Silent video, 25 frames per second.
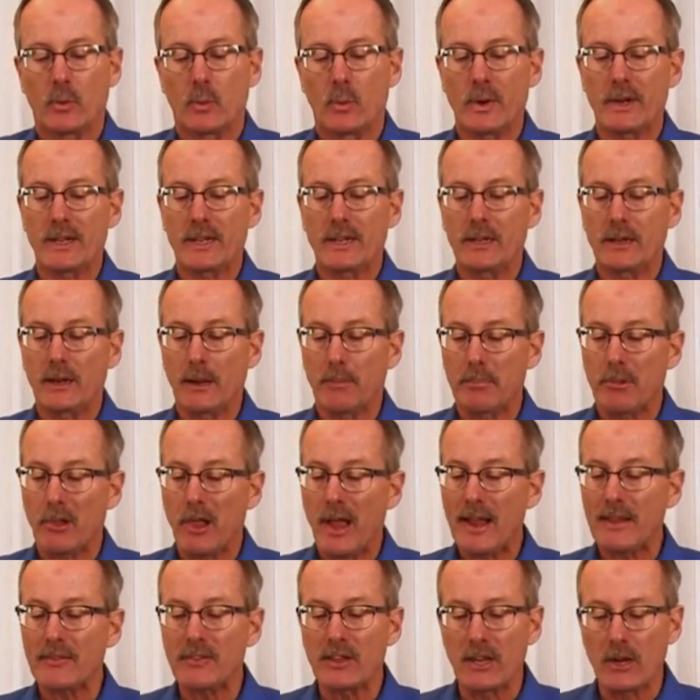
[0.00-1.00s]
We can
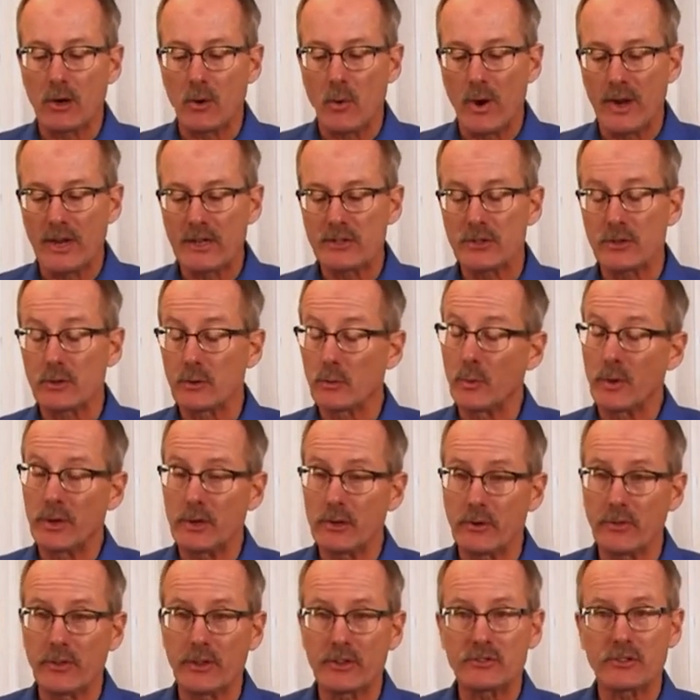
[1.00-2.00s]
apply the equation, and we
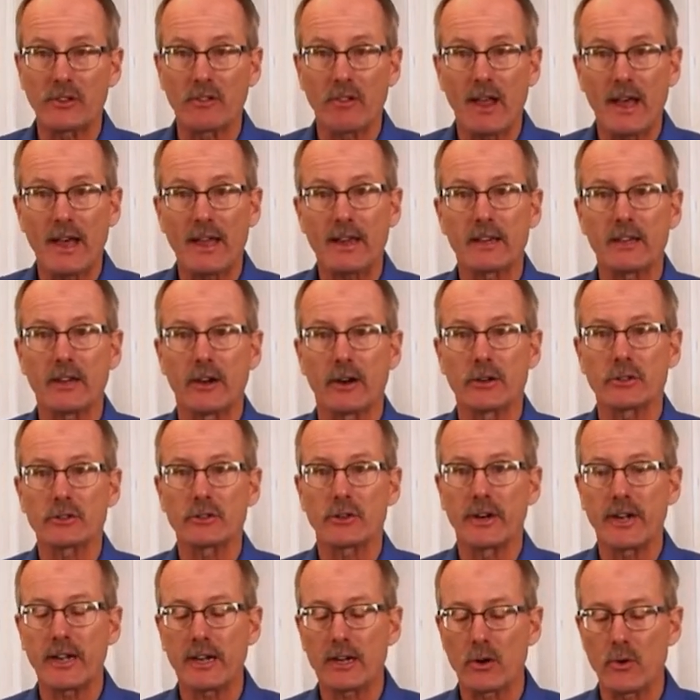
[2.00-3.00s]
do this a lot in our
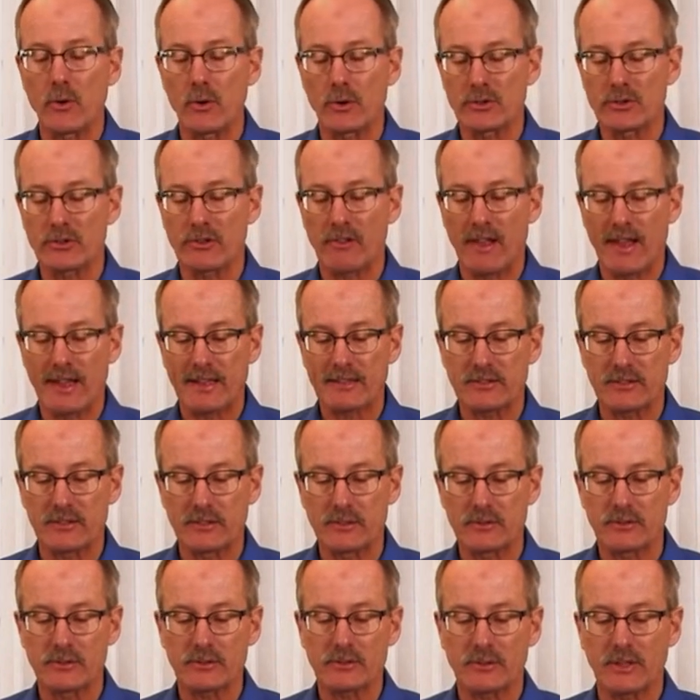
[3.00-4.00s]
training course
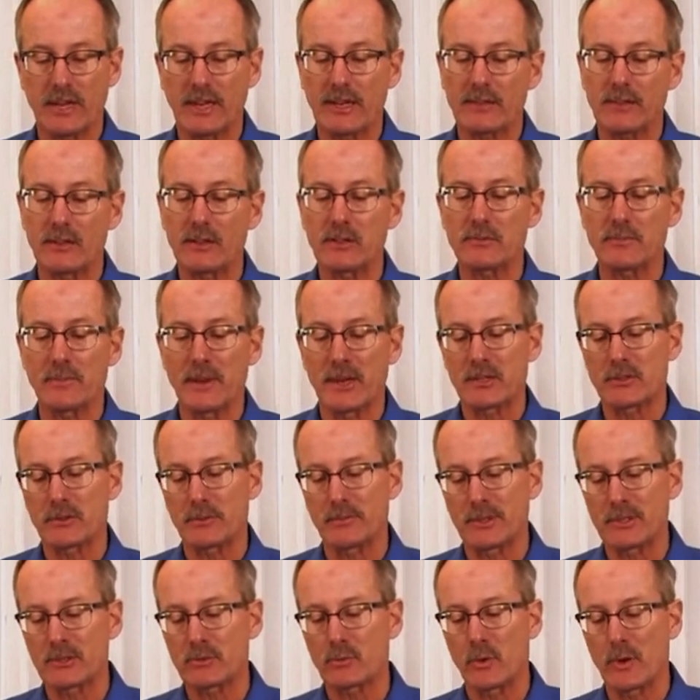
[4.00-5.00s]
classes. Take these
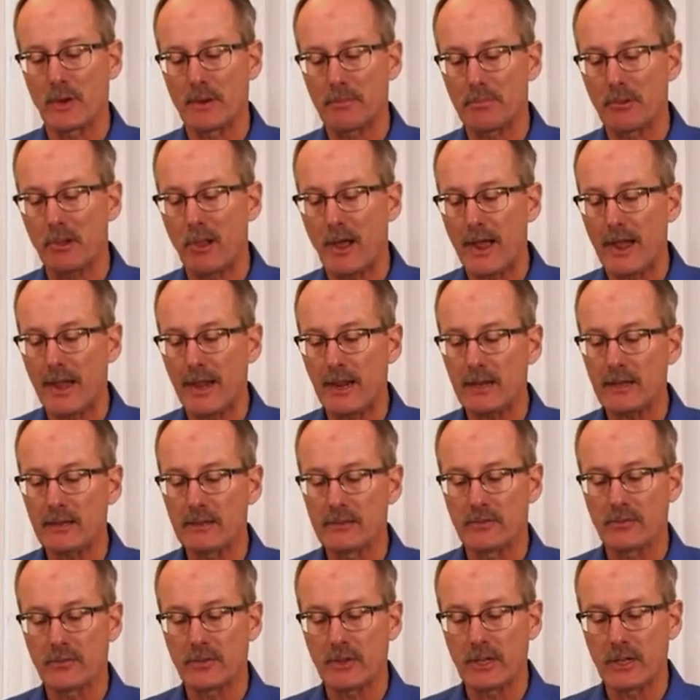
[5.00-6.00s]
measurements, we apply
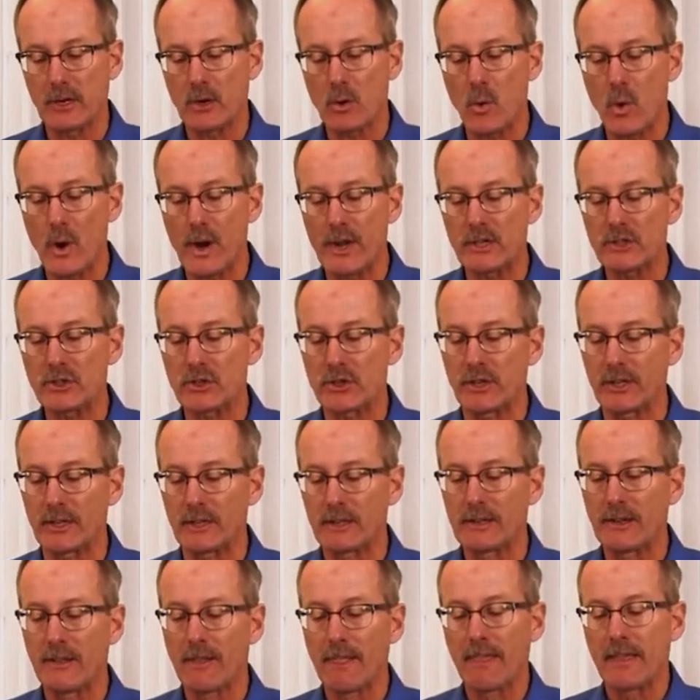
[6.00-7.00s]
the
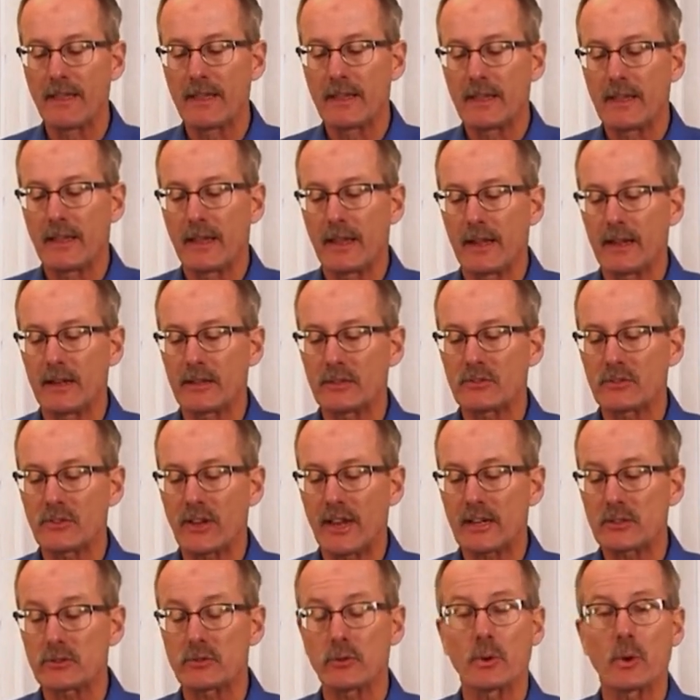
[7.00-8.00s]
equation, and it's
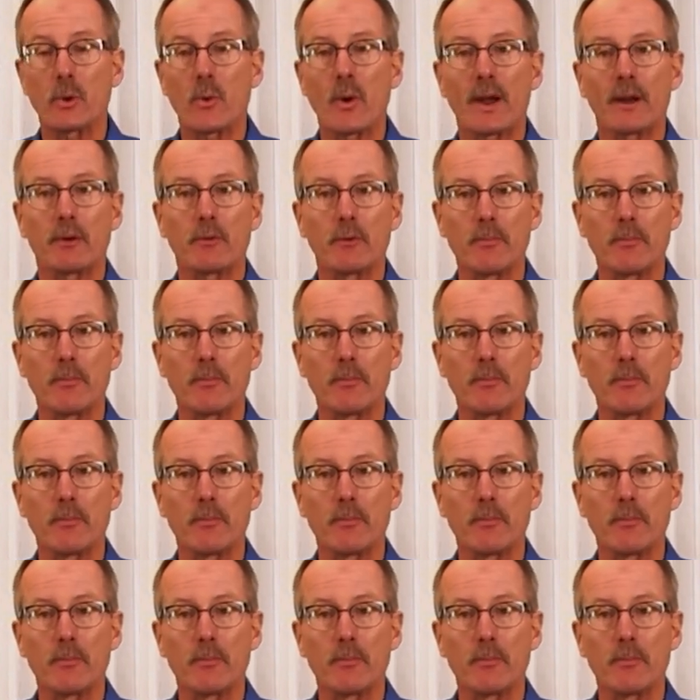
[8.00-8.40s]
actually quite